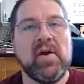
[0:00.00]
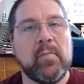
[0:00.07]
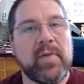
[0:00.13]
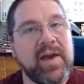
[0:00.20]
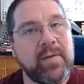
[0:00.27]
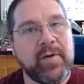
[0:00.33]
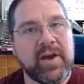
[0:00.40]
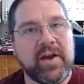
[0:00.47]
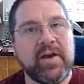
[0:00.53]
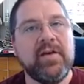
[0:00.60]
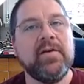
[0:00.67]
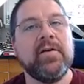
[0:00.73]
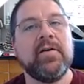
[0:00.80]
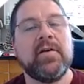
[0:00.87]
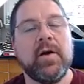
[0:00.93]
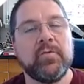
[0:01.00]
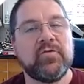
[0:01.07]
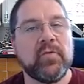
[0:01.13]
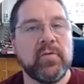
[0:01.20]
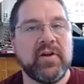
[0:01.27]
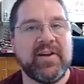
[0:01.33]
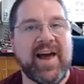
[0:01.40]
Pb comes
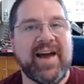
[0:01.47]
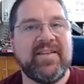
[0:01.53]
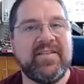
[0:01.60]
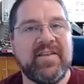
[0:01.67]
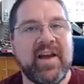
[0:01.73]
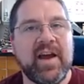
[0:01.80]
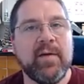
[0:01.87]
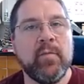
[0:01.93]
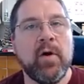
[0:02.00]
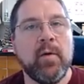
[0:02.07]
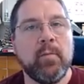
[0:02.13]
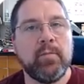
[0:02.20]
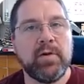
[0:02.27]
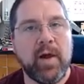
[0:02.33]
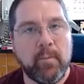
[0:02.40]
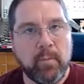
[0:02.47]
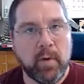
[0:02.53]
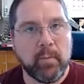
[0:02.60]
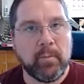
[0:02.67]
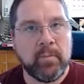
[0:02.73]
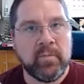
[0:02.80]
from the Latin name plumbum.